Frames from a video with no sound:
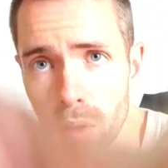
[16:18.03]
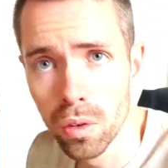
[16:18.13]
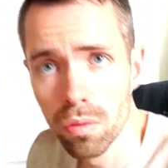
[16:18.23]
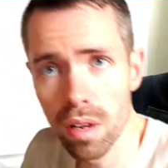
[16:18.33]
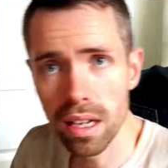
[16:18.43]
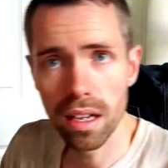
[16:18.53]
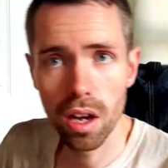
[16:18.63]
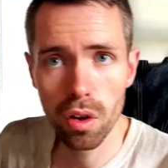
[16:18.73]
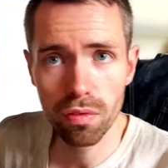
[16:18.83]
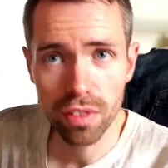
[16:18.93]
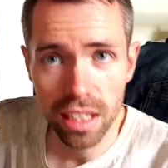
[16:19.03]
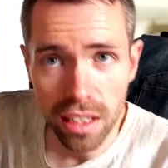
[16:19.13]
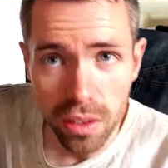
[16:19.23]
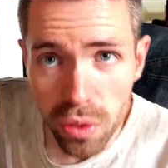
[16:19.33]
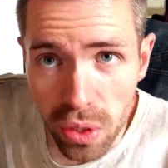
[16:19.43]
Right, hopefully
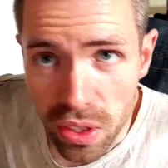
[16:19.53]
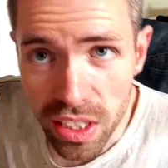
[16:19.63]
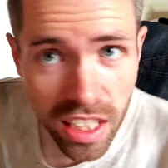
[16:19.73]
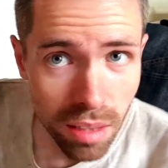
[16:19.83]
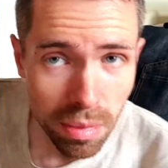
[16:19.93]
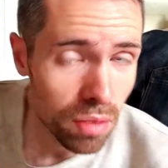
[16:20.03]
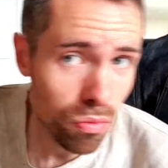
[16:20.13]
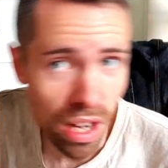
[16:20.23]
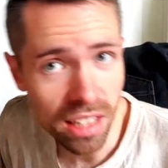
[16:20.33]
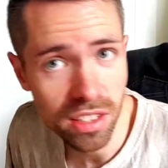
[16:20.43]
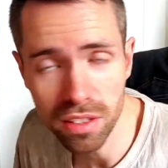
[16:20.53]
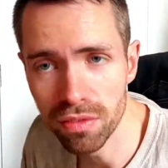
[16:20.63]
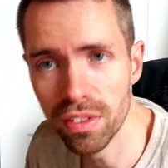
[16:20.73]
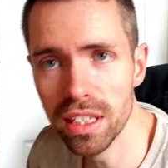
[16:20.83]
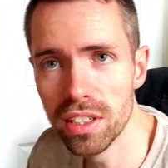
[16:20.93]
you can see me
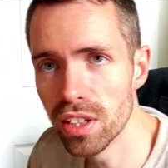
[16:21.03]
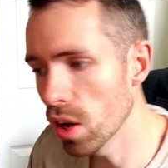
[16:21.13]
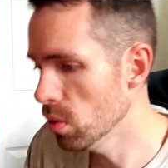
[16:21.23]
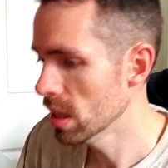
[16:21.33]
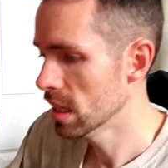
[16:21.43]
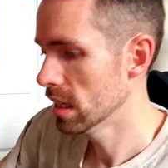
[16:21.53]
relatively so.